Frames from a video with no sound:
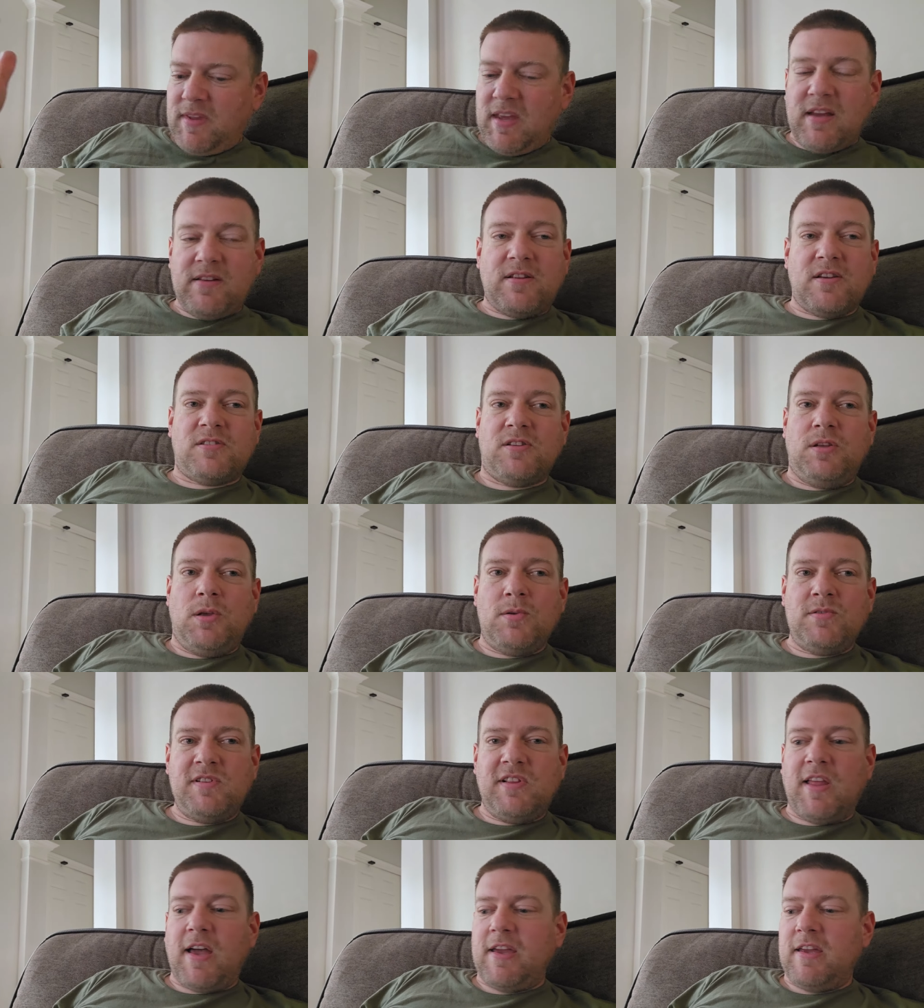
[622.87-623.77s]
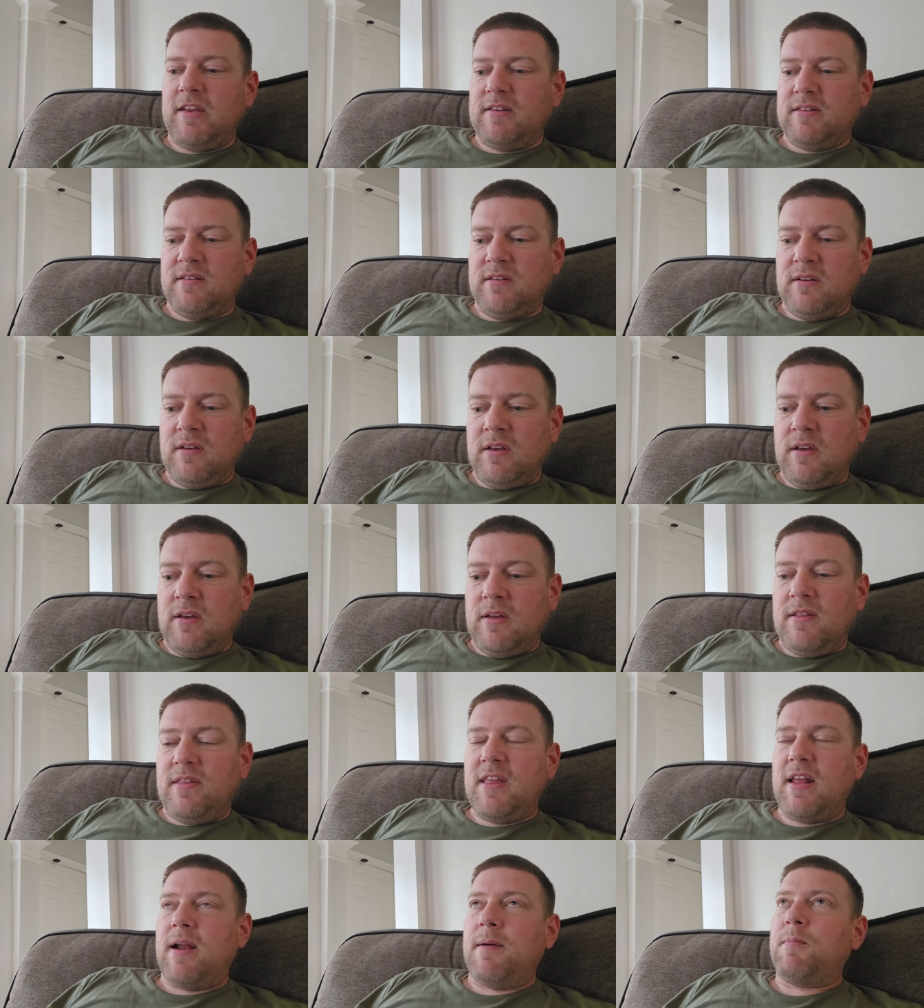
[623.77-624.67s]
It doesn't use light
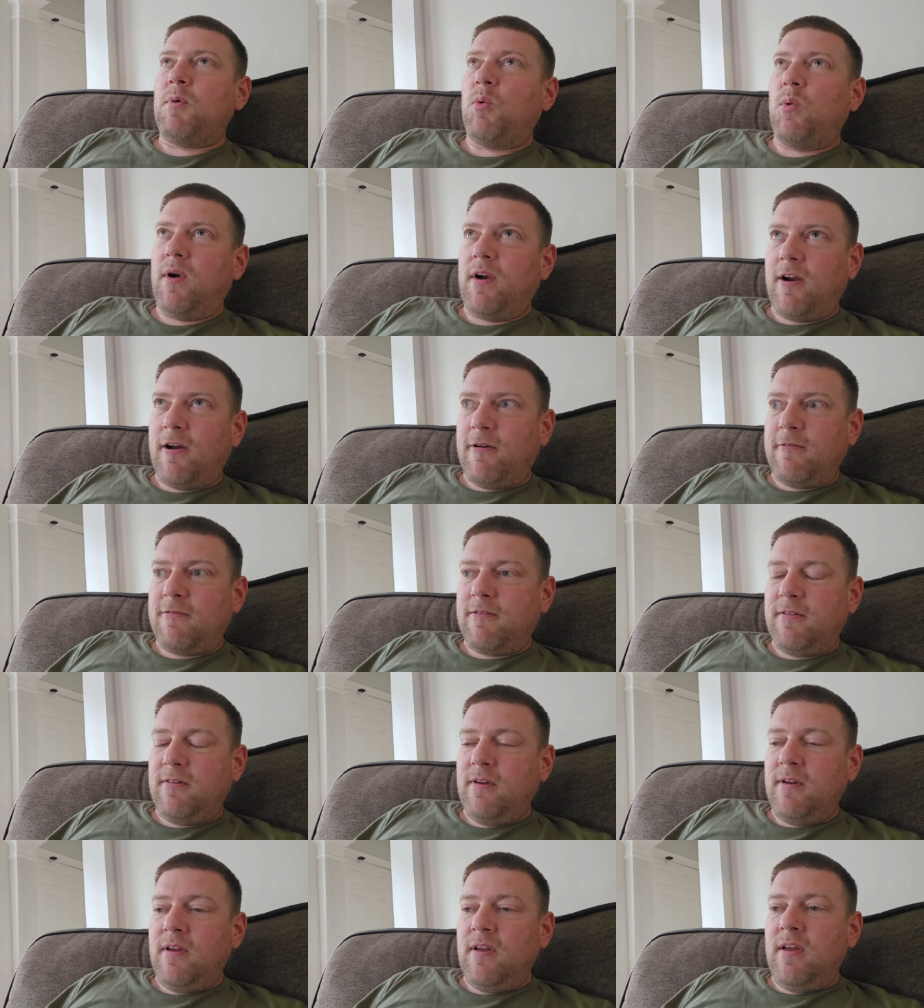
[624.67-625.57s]
that I'm aware of,